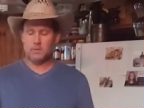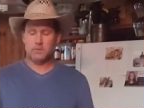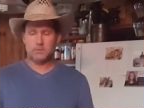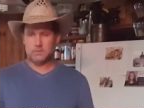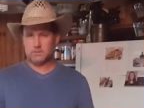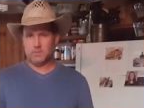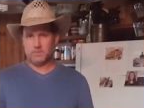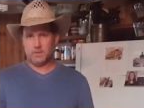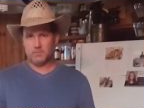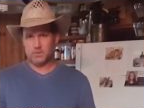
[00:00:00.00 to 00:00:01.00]
this is
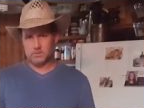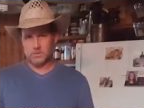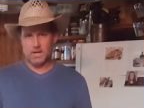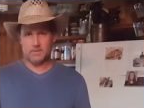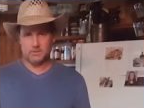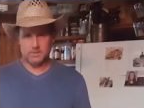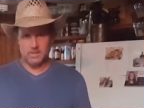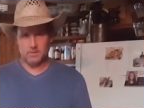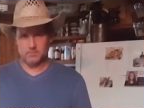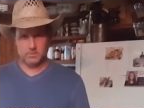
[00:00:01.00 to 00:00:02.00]
something I'm going to try this
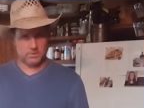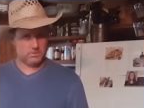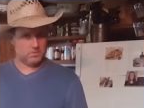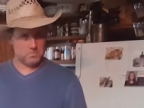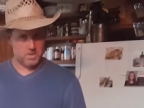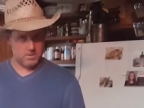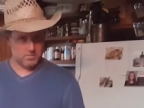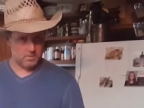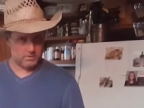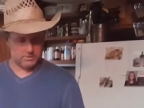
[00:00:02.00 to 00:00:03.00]
time, because you know me, I'm
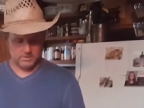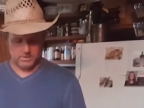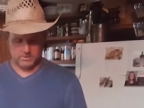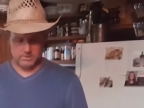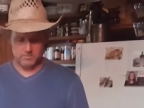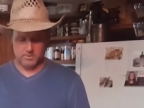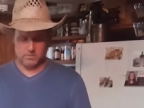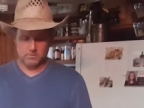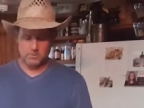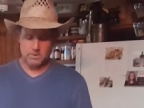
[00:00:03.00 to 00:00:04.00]
always trying something
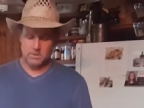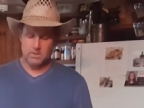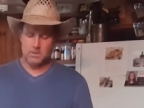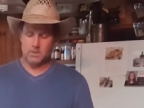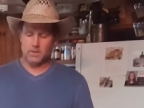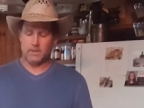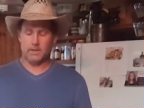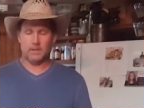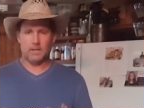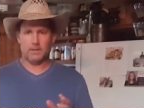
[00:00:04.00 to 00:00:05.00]
new.
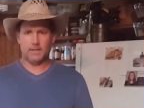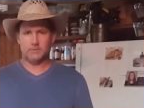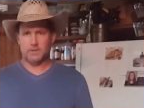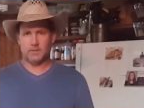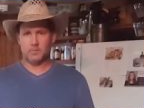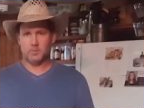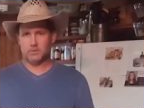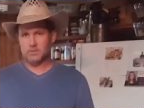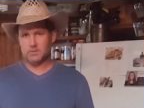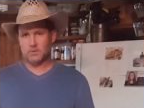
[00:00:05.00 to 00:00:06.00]
And I like trying to put
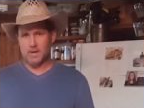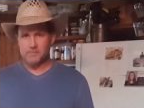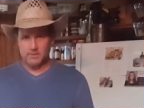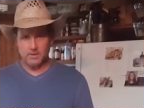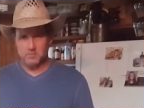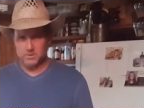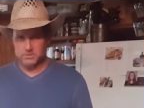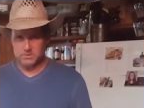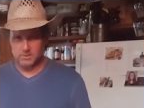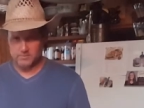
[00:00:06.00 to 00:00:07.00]
this on everything because
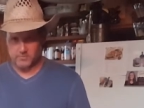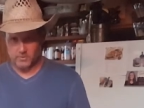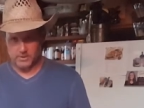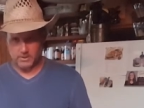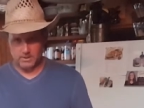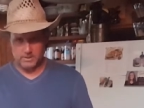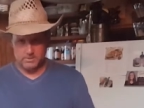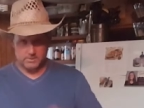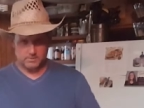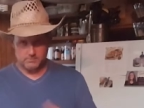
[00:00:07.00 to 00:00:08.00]
it's good for you. It
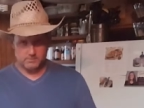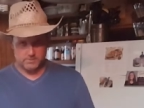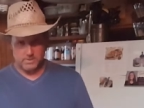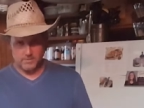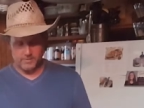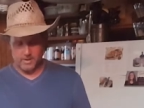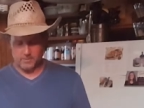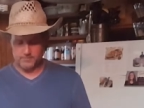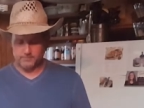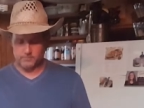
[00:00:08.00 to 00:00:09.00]
cleans your stuff out.